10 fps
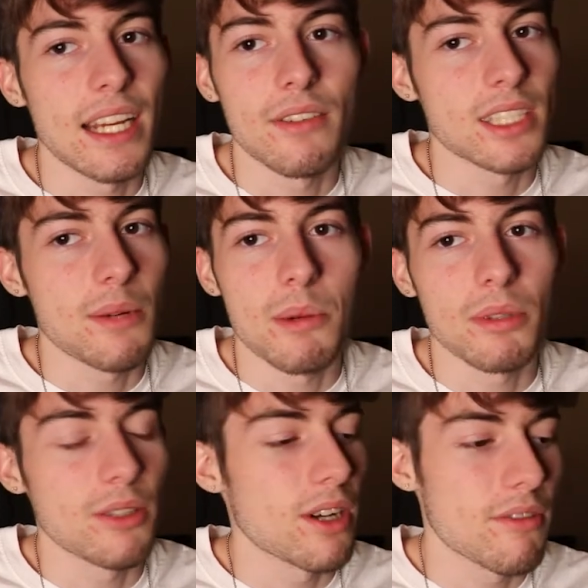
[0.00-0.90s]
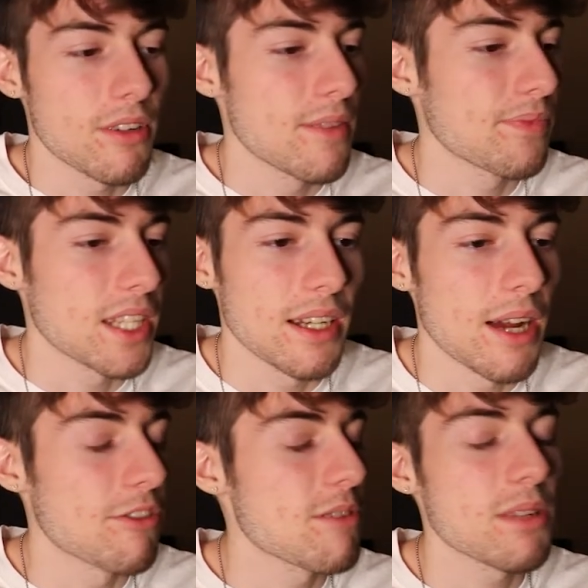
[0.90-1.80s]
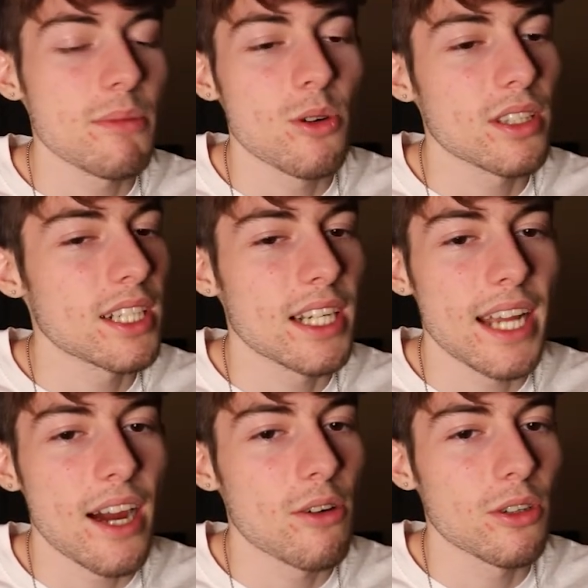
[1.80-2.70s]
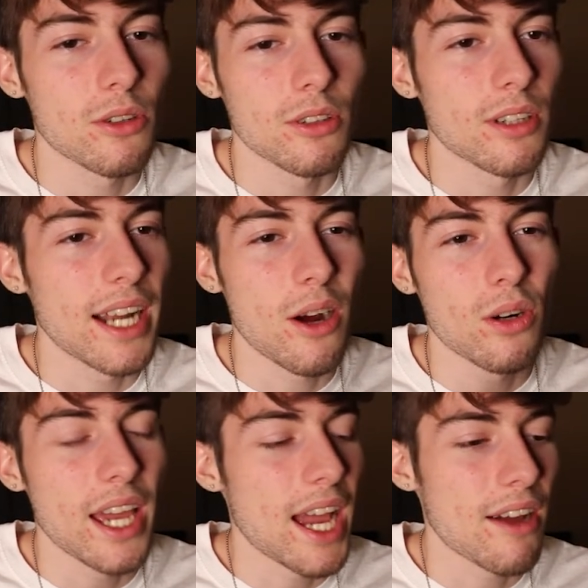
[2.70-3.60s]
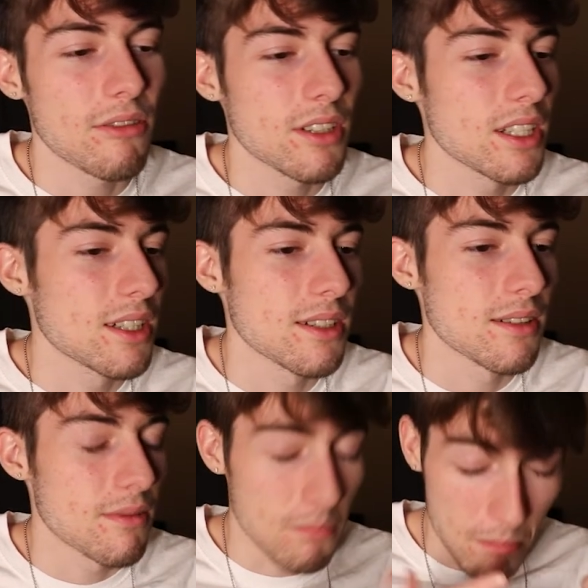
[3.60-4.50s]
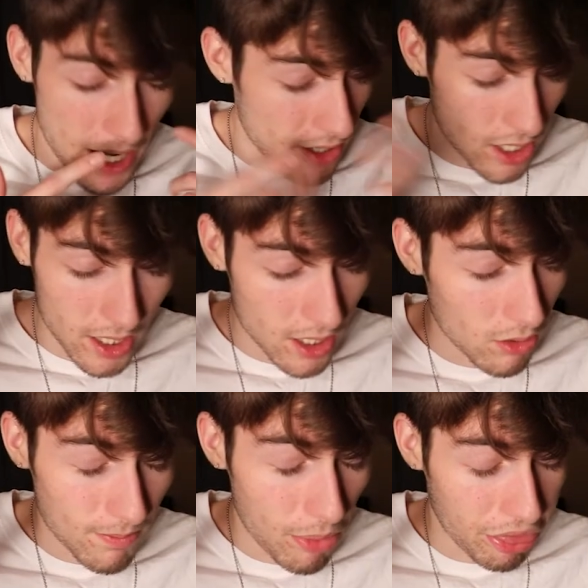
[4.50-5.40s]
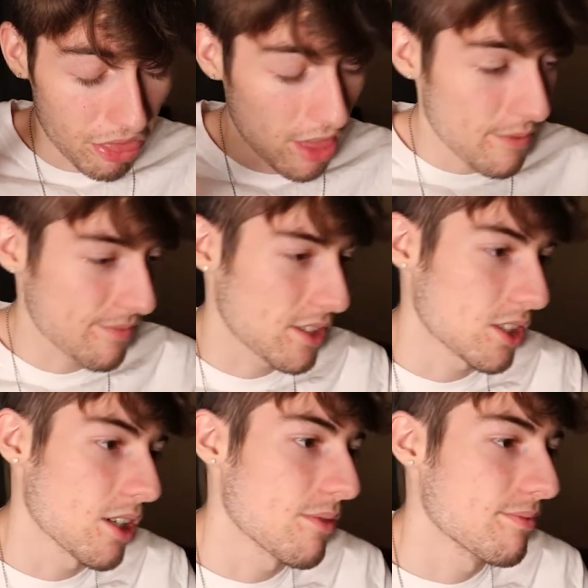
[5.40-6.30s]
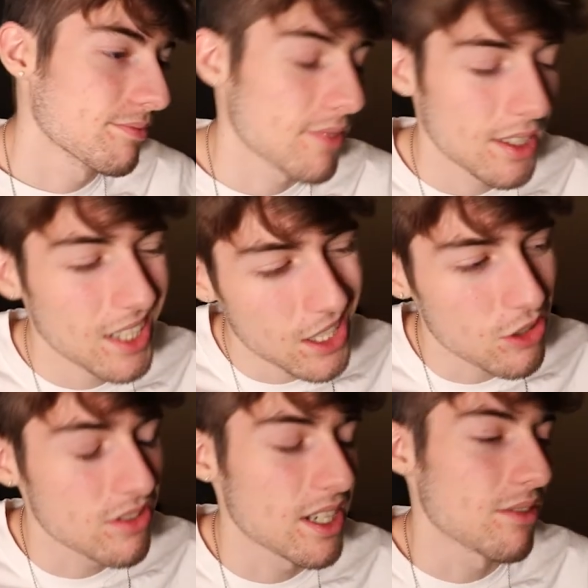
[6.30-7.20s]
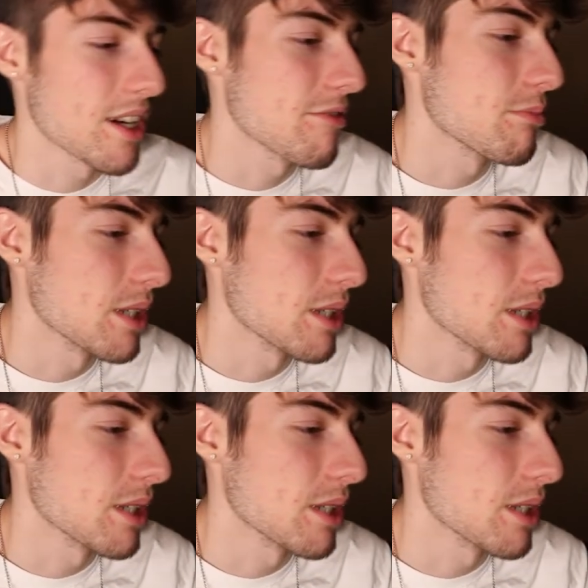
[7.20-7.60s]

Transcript: every time I play Rev. If I play more than an hour or an hour and a half, my shit goes. So, not a huge fan of Rev,